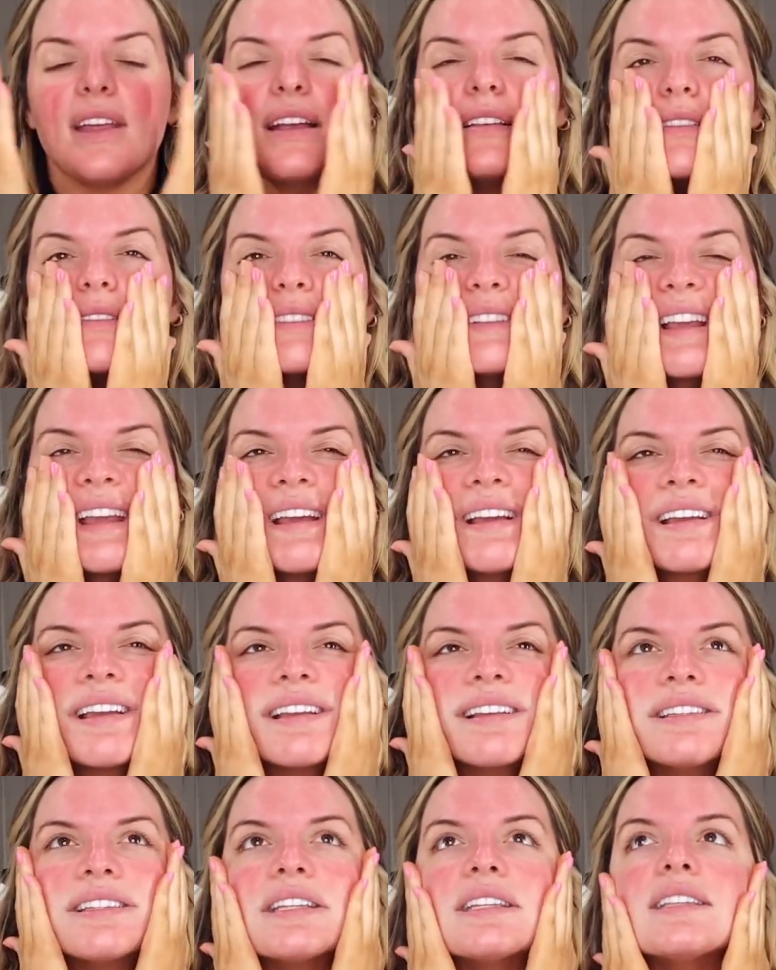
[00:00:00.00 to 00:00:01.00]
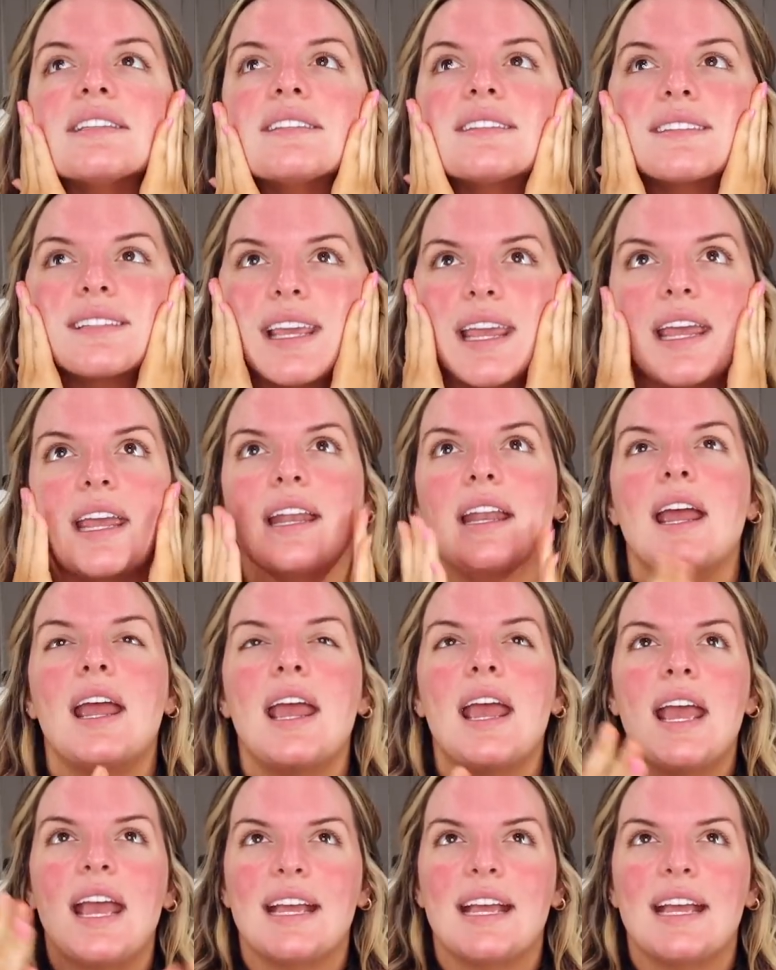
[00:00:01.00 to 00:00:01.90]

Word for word: that sink into the skin.